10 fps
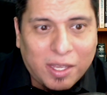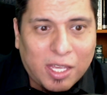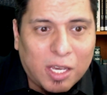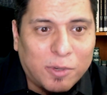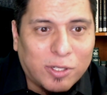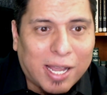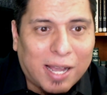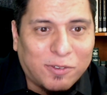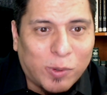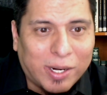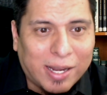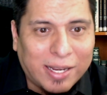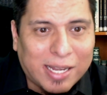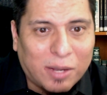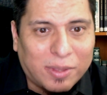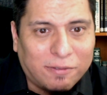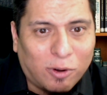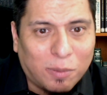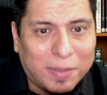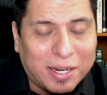It was after a night out that
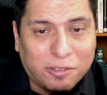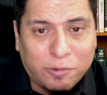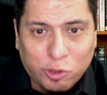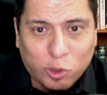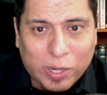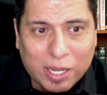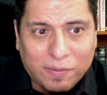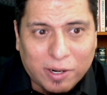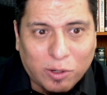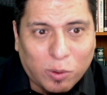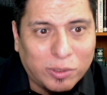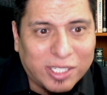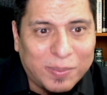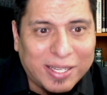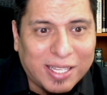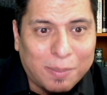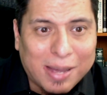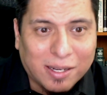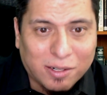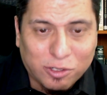Volk met his future wife and an old enemy came
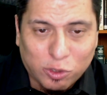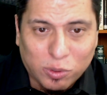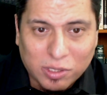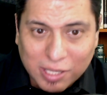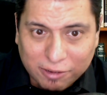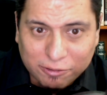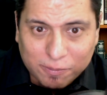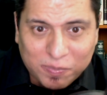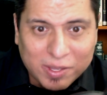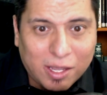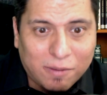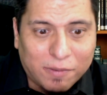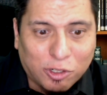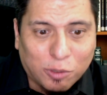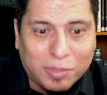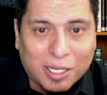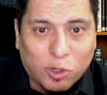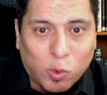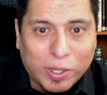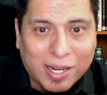back into Stern's life. Victor
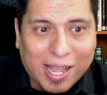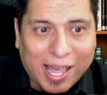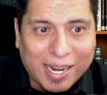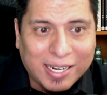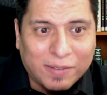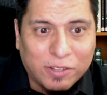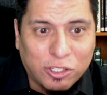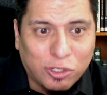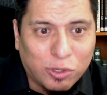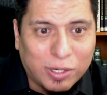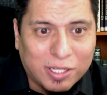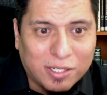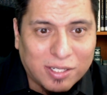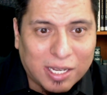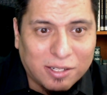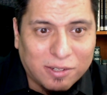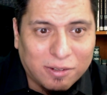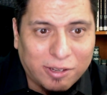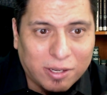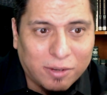Bloodcoin hadn't given Stern his son
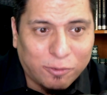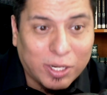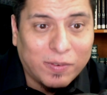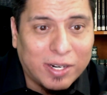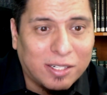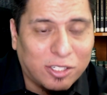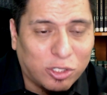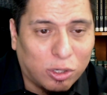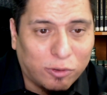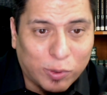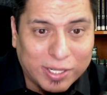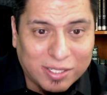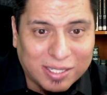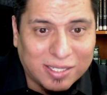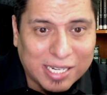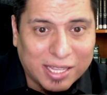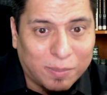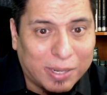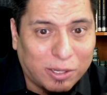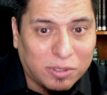forgiven Stern for his son's death,
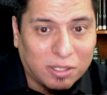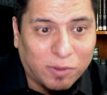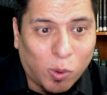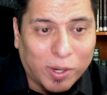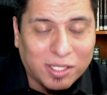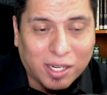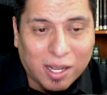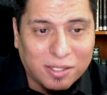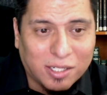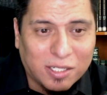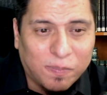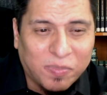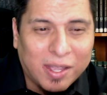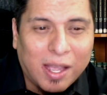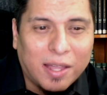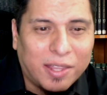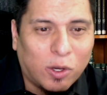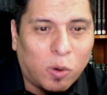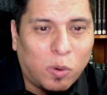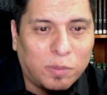and by using Volk as a hostage, the
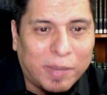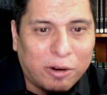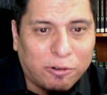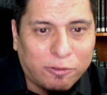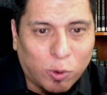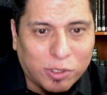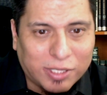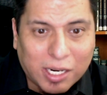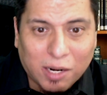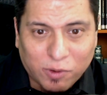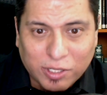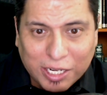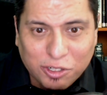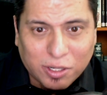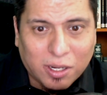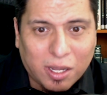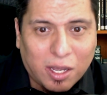old mayor forced a confrontation.